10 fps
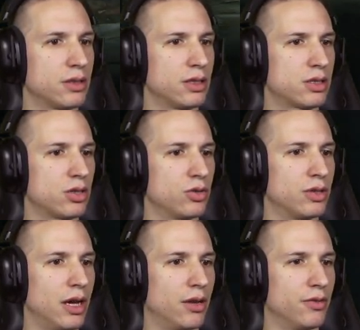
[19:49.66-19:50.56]
Let's go
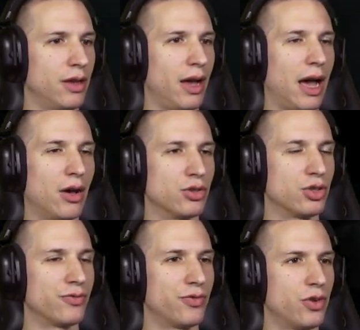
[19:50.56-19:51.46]
down.
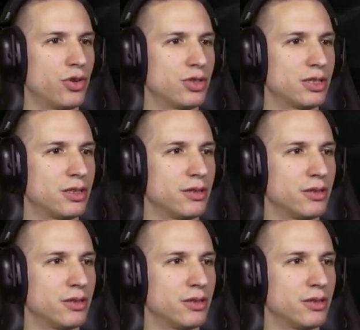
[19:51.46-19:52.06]
Ouch. First.